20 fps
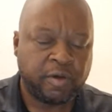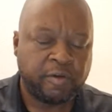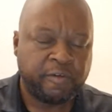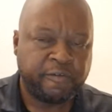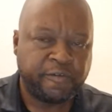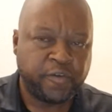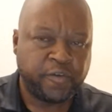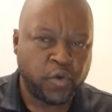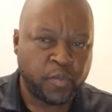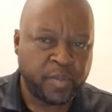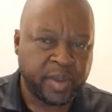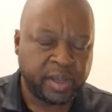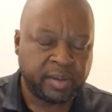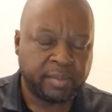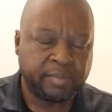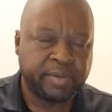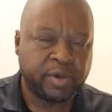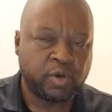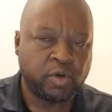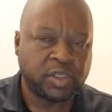filming
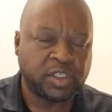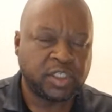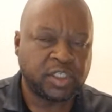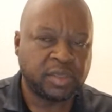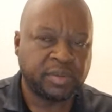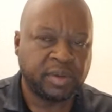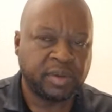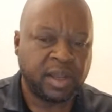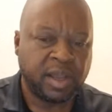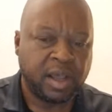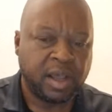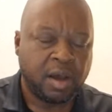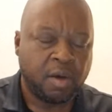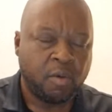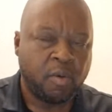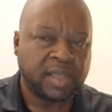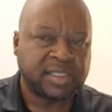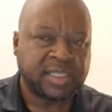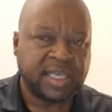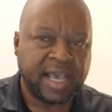because she
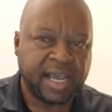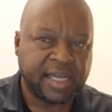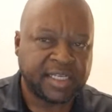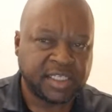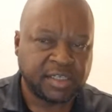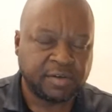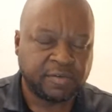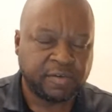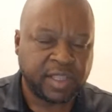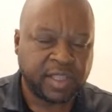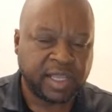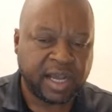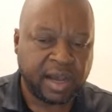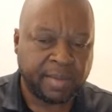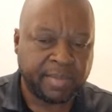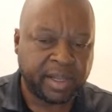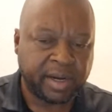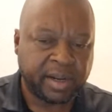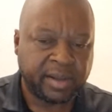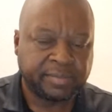was acting for the
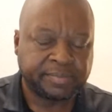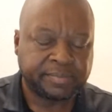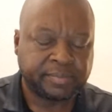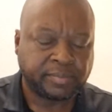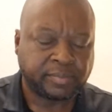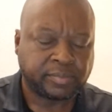camera,